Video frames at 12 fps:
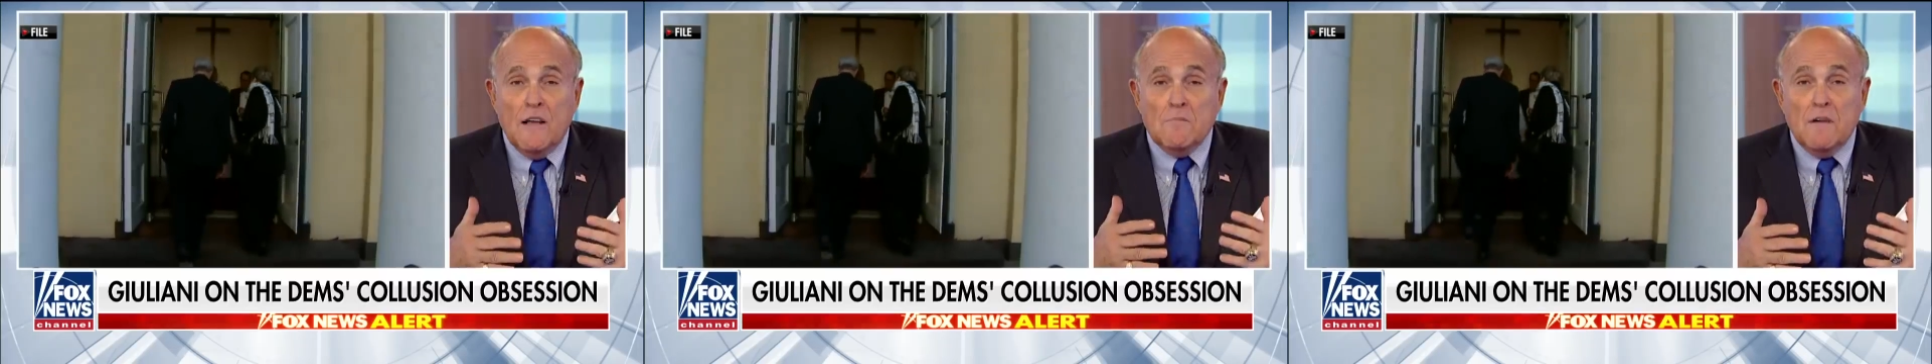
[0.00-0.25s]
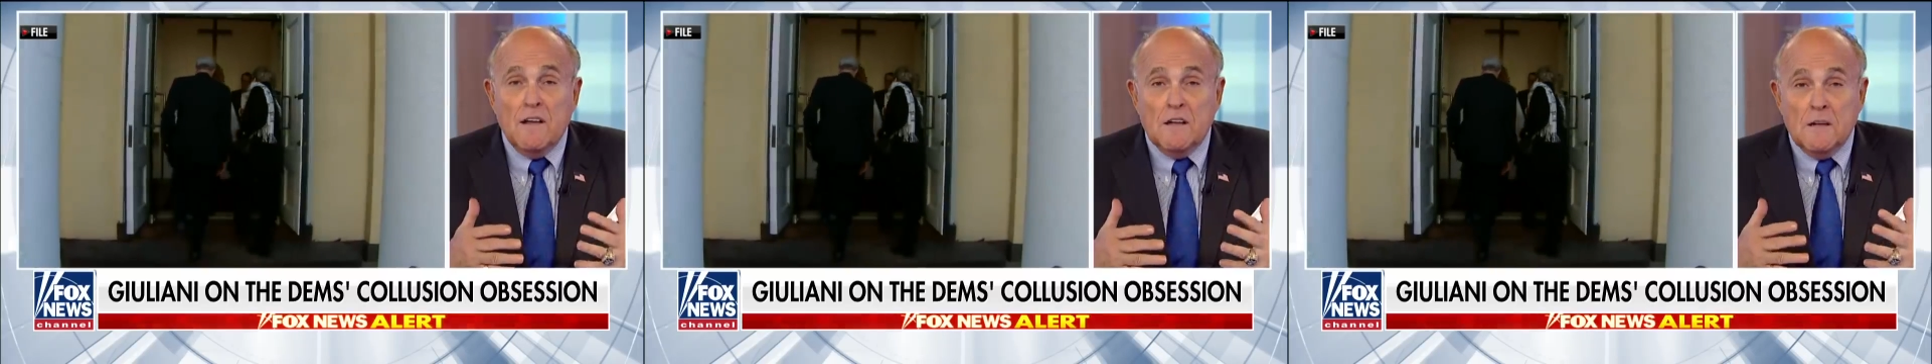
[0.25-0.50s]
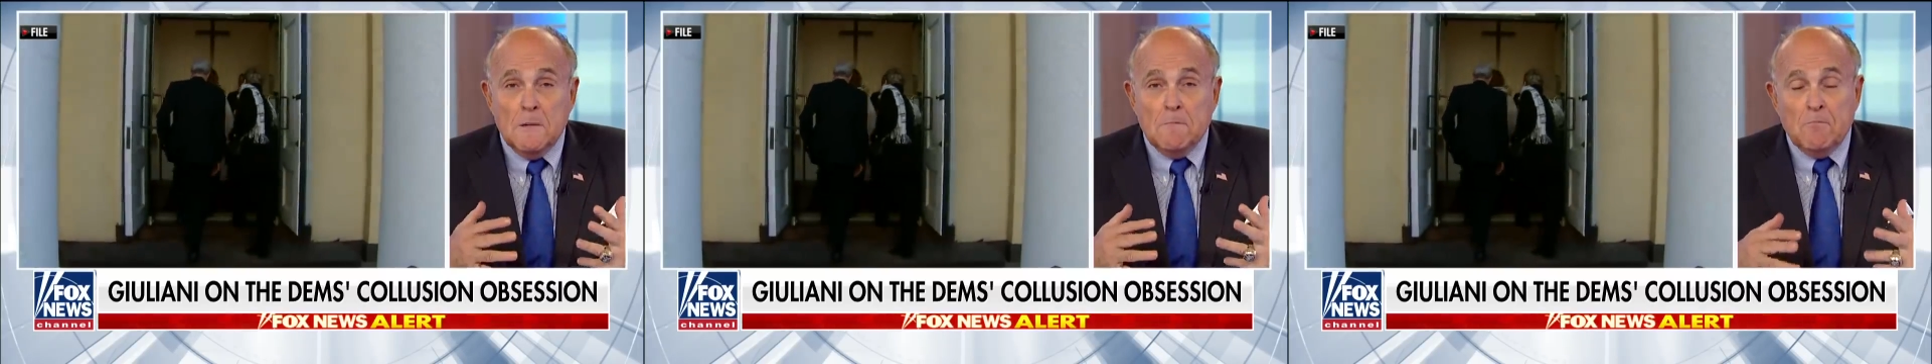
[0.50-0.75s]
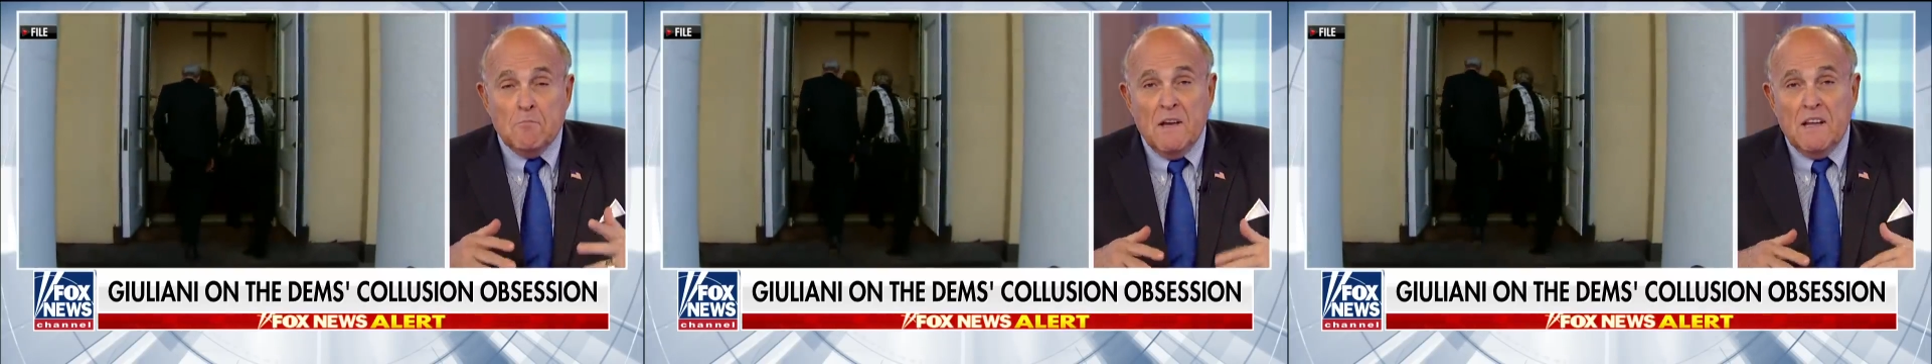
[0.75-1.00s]
and
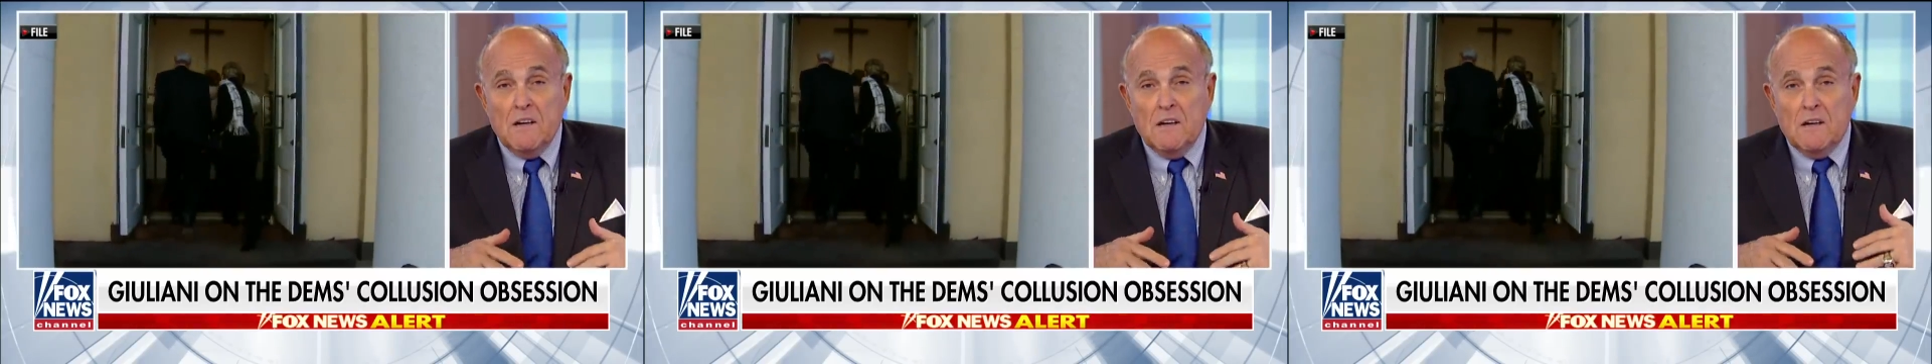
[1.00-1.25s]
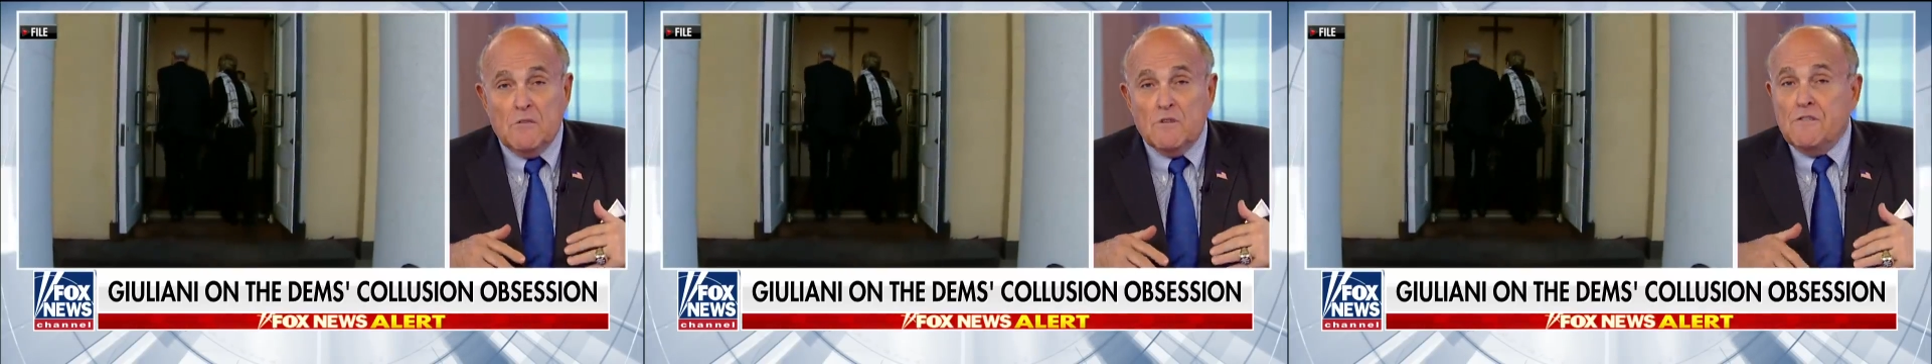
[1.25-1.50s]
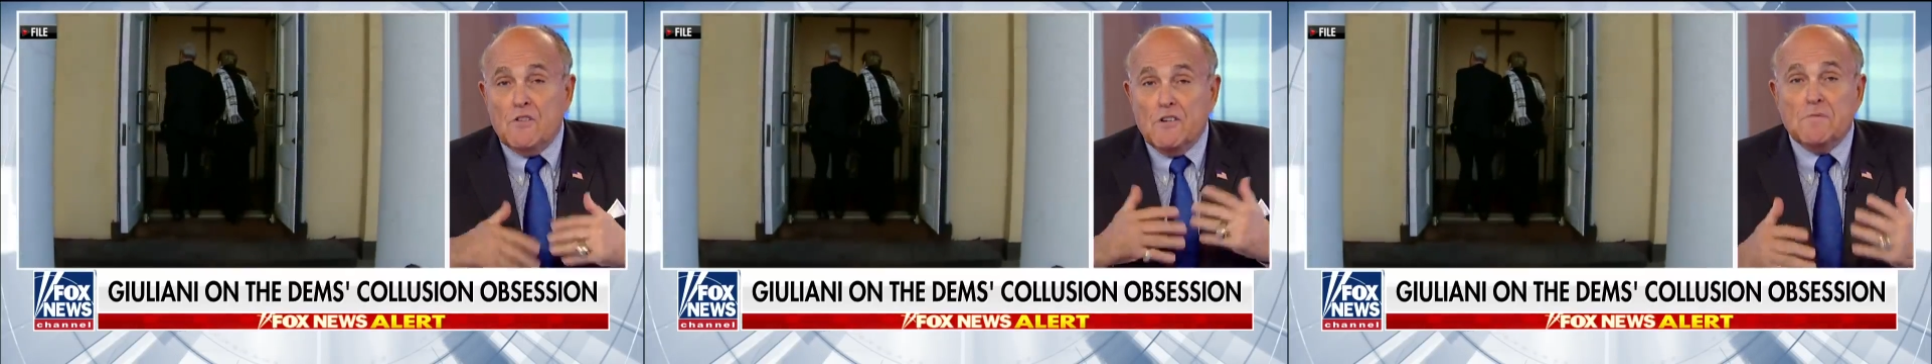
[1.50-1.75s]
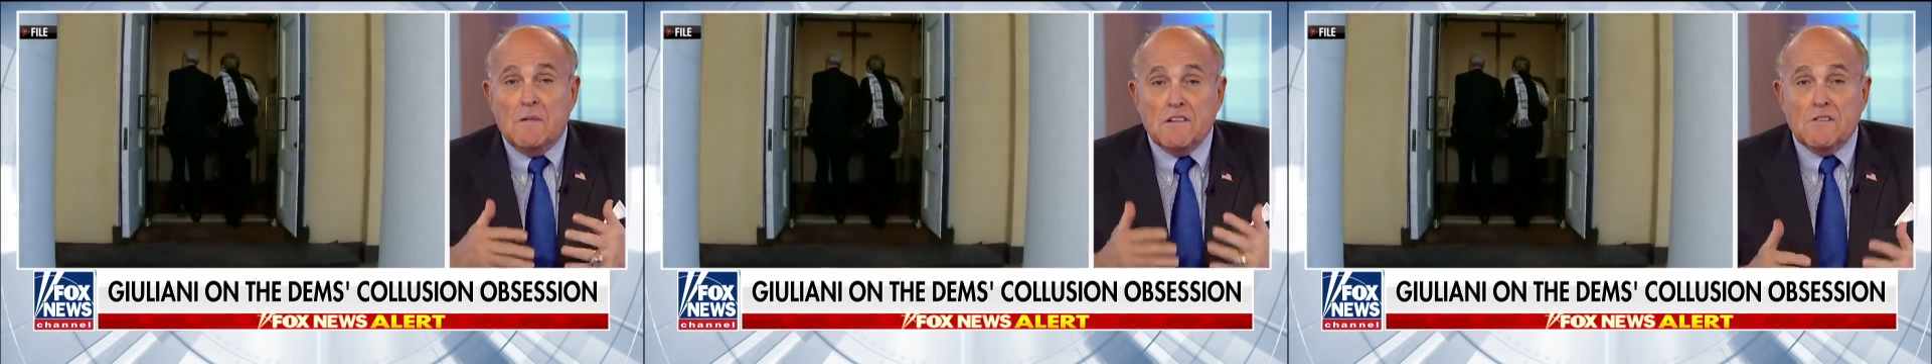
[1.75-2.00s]
been
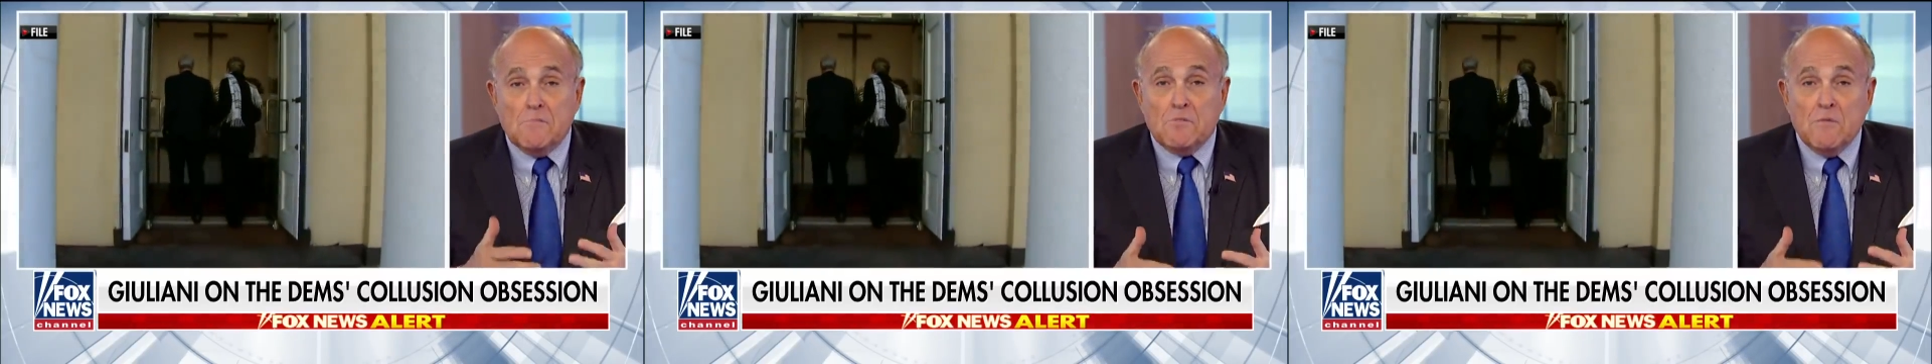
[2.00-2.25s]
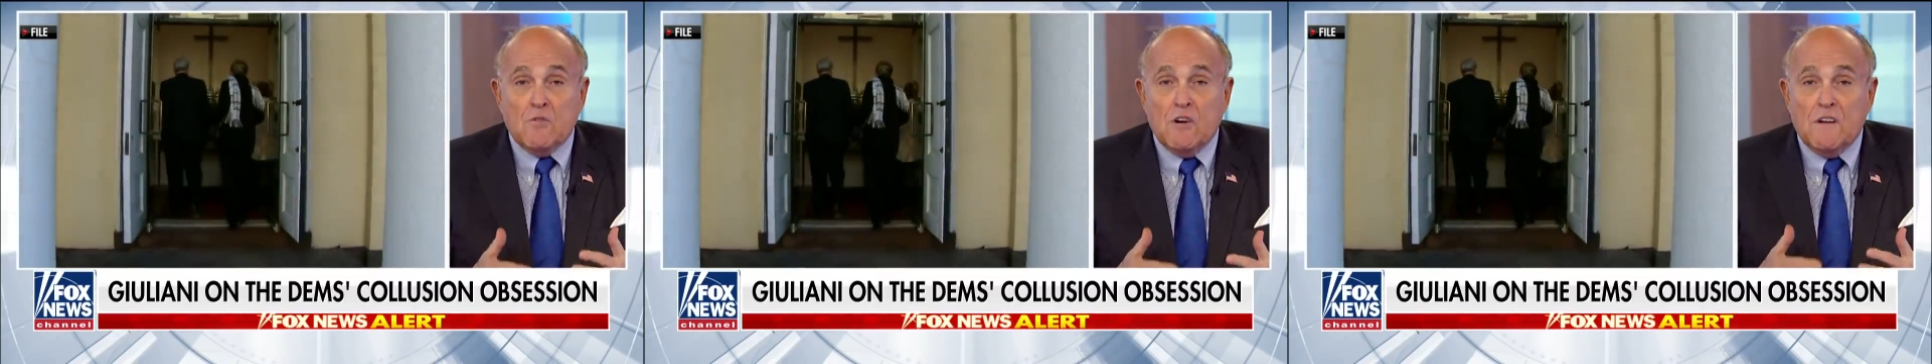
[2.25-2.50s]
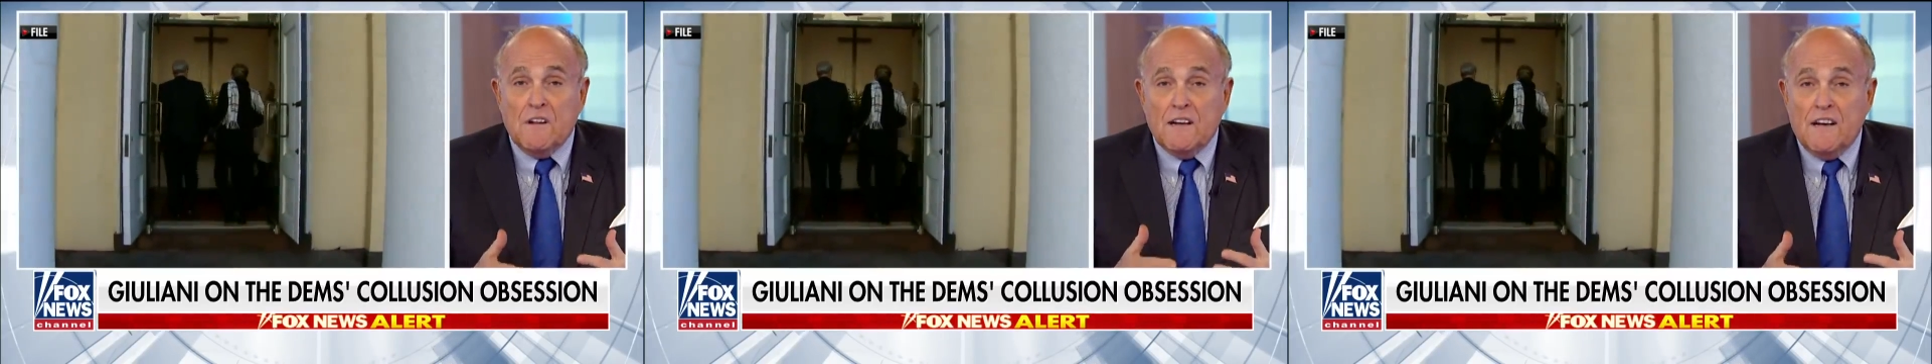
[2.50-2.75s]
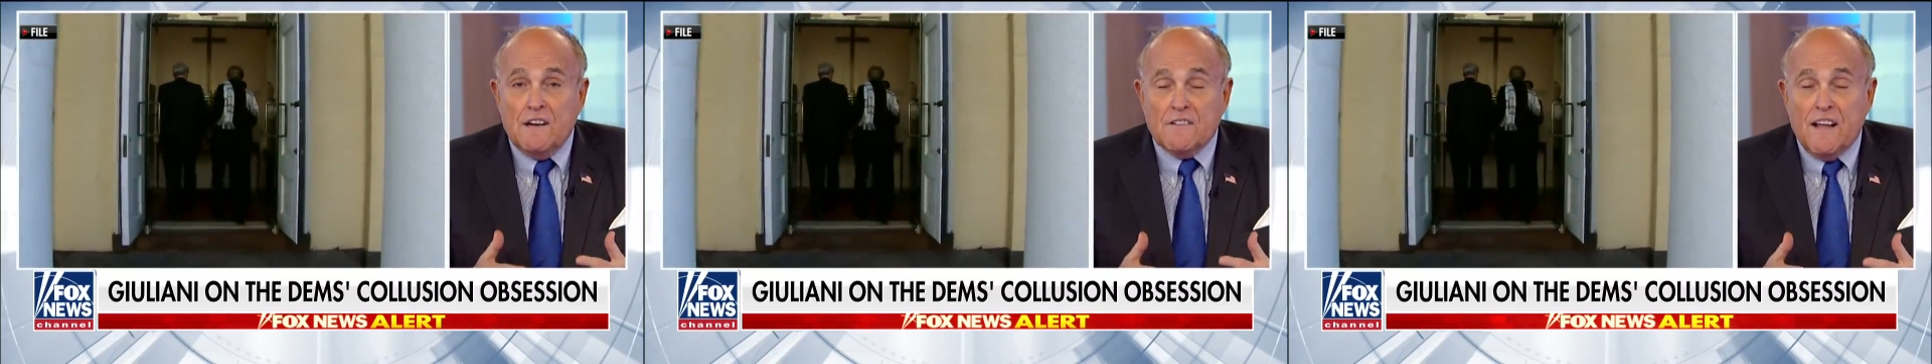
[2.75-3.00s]
reversed by the Supreme Court of the
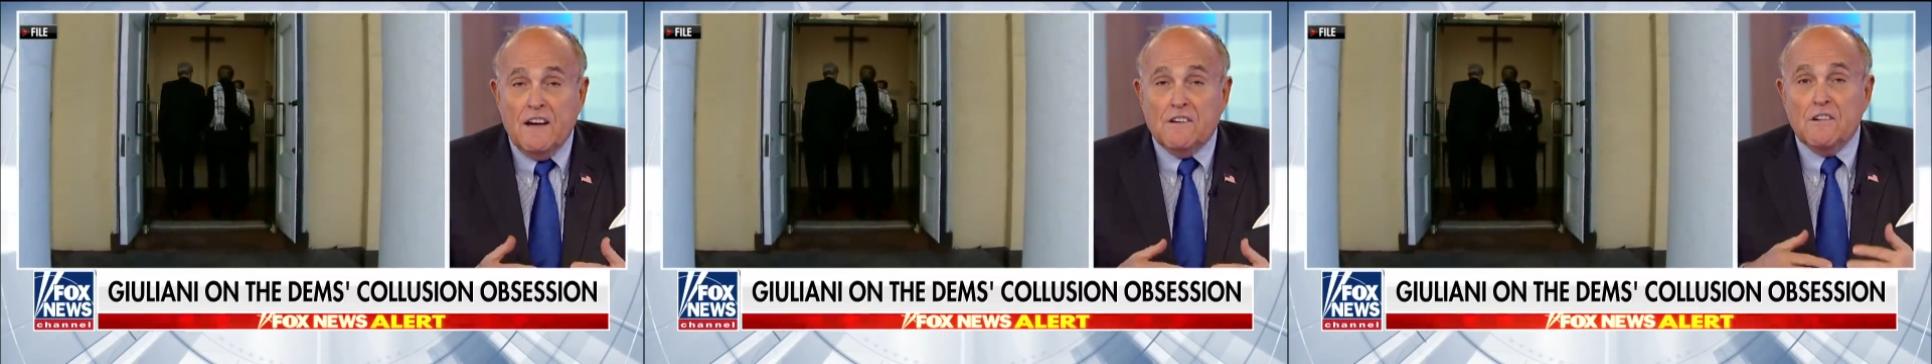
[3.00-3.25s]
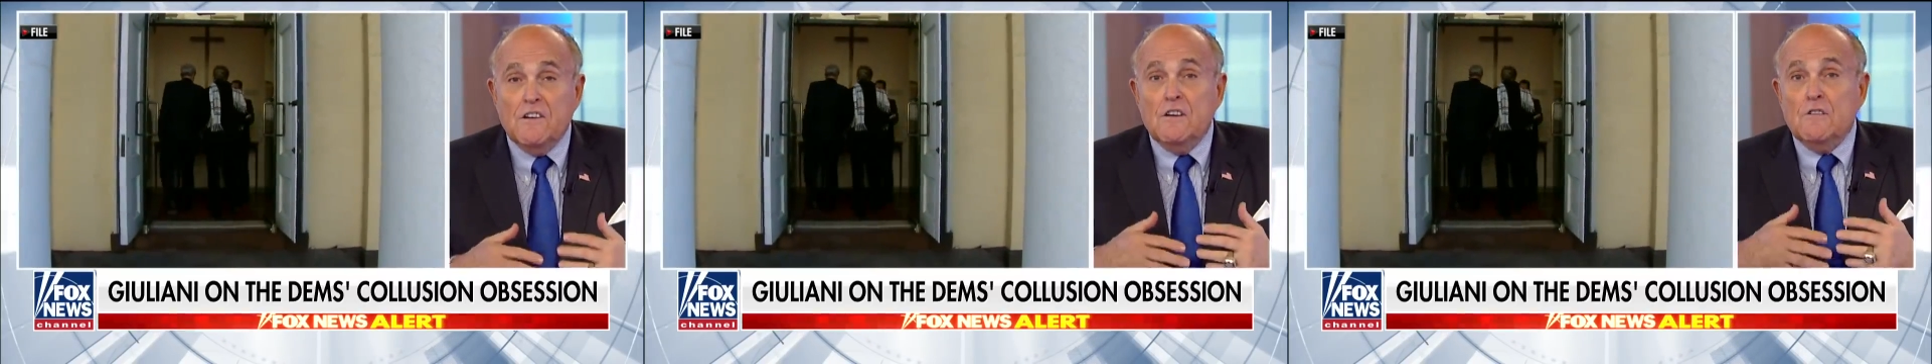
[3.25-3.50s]
United States